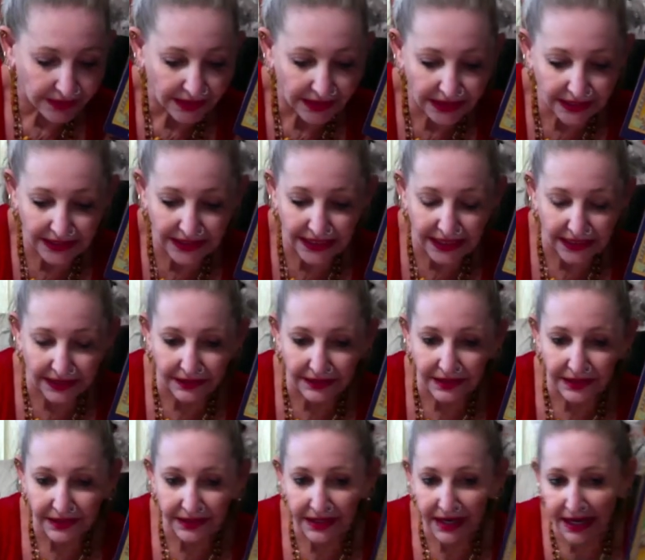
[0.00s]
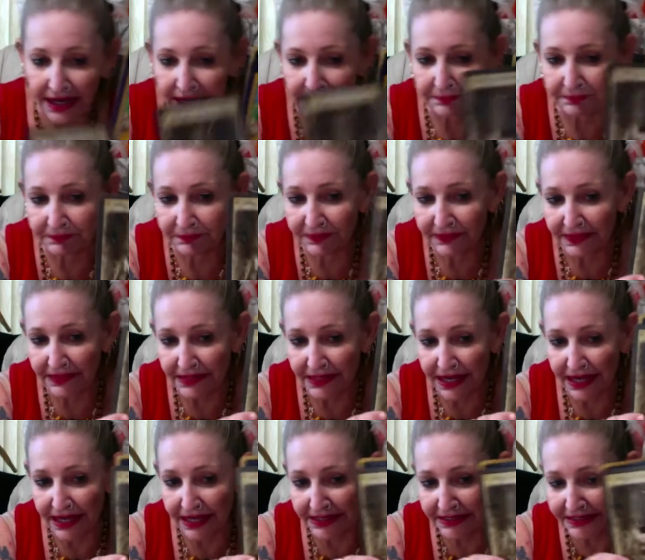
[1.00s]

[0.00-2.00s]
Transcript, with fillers: Again, he came not